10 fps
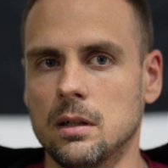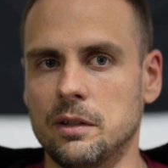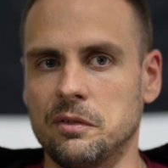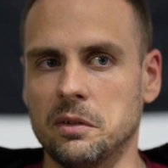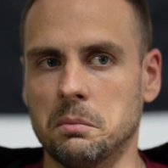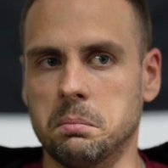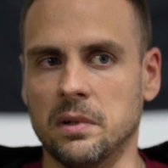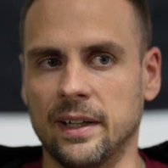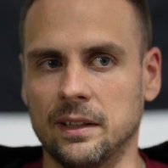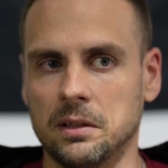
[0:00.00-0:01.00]
I feel
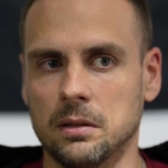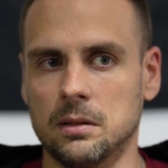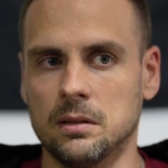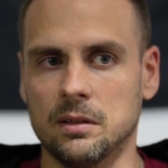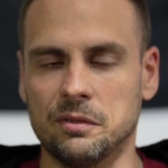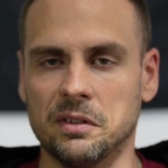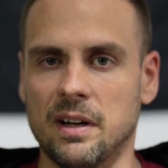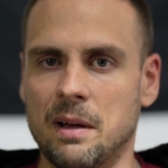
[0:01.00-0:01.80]
blank. I feel